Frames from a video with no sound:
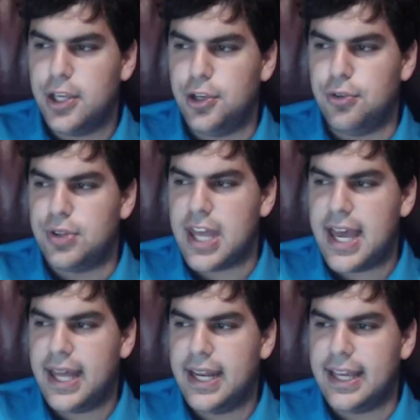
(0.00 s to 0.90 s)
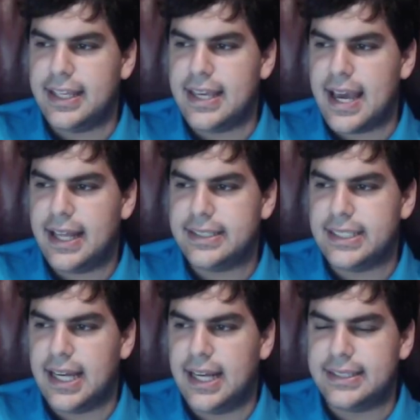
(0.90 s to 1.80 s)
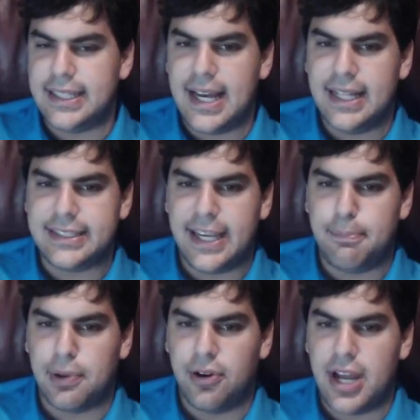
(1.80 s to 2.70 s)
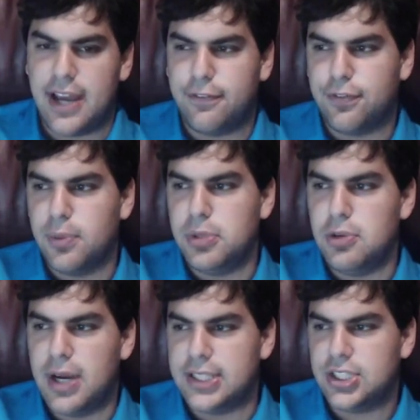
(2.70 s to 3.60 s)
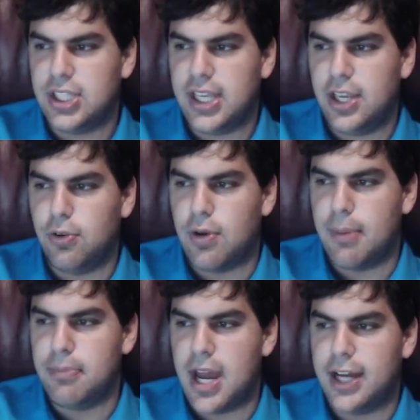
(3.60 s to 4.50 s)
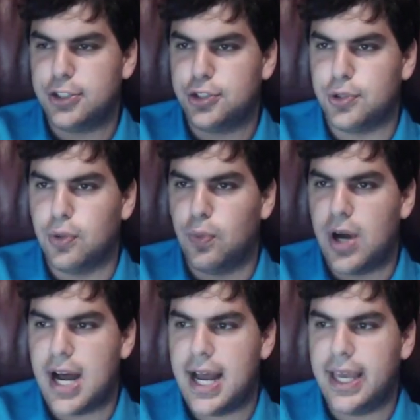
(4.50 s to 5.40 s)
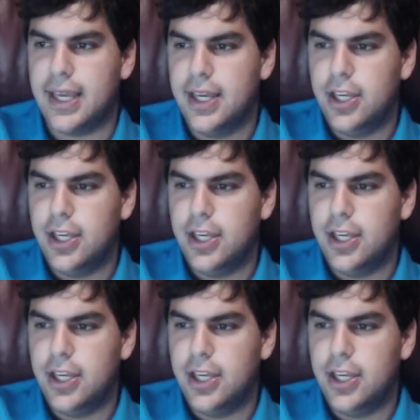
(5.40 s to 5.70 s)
You then get Deonte Burnett from USC, who I'm not sure why,